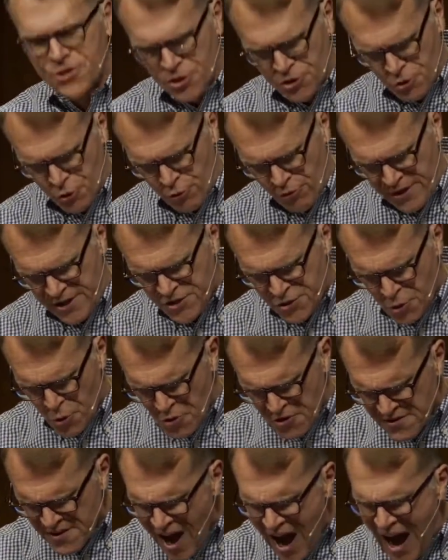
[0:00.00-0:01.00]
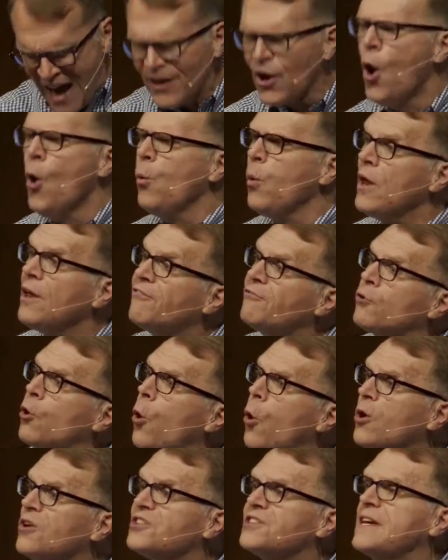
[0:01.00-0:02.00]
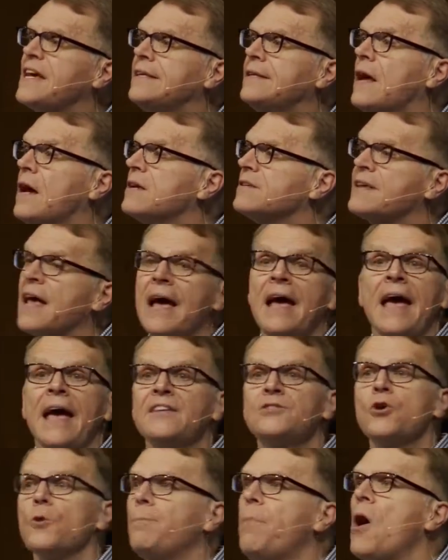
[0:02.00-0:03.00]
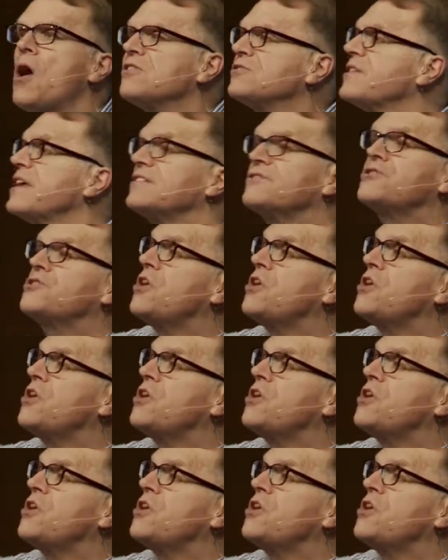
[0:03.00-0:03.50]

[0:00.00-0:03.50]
to do this or not? Well, of course he does. And so Paul says,